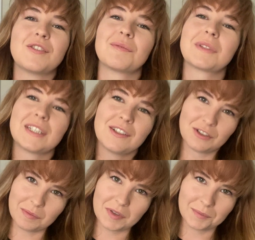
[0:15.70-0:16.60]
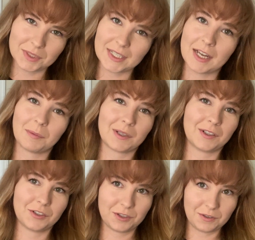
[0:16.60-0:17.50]
gonna trim them today. I'm
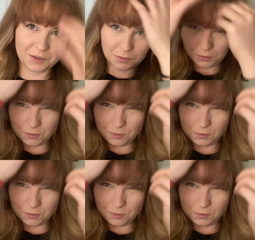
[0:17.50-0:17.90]
gonna show you,